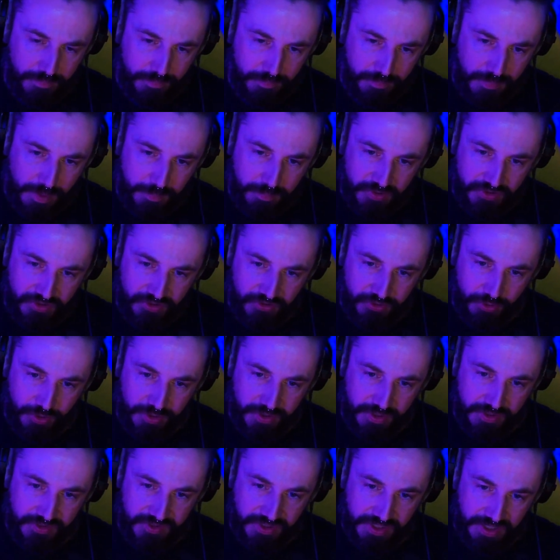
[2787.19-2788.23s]
member to
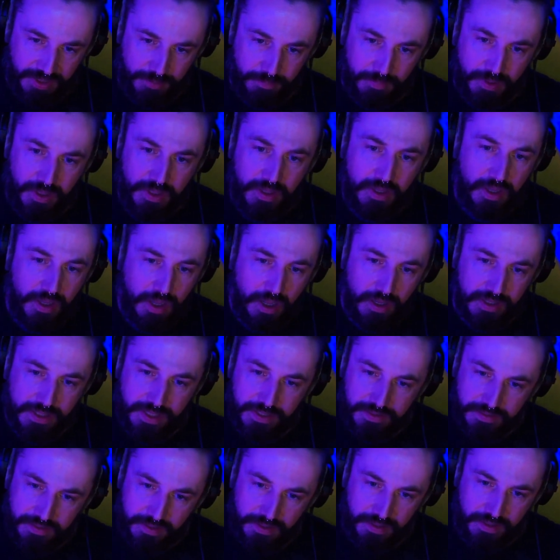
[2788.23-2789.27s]
join the team, I'll
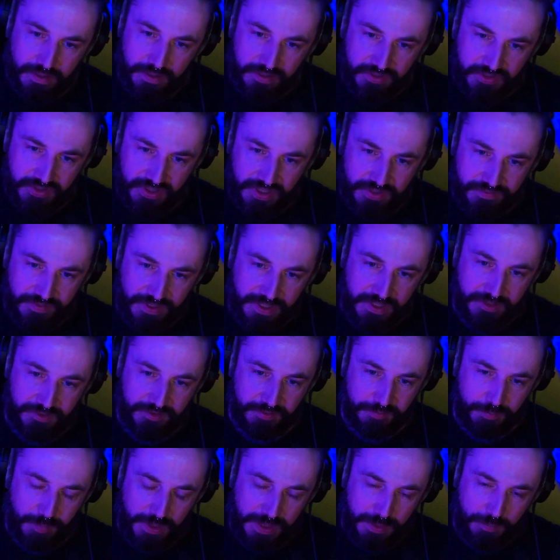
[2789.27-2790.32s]
get the CVs
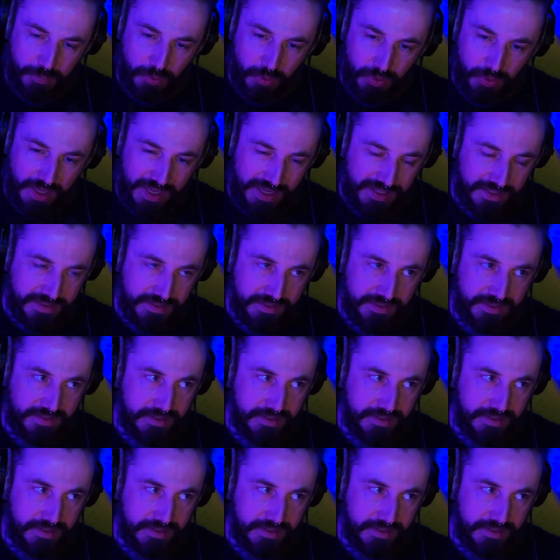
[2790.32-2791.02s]
of people, and